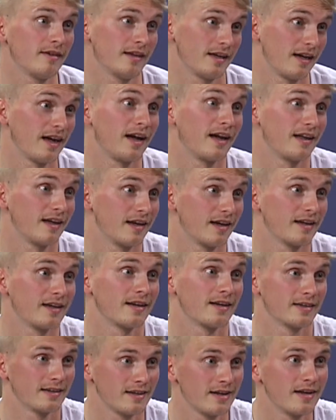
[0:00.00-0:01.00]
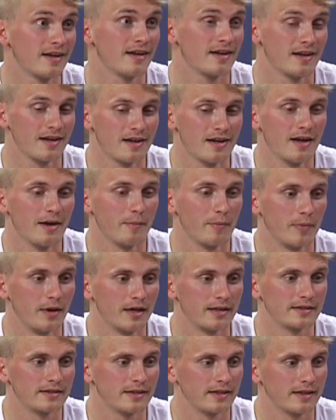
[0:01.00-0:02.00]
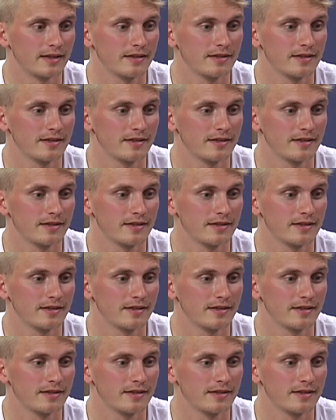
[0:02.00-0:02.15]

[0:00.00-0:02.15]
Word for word: Yeah, yeah, yeah. But uh, so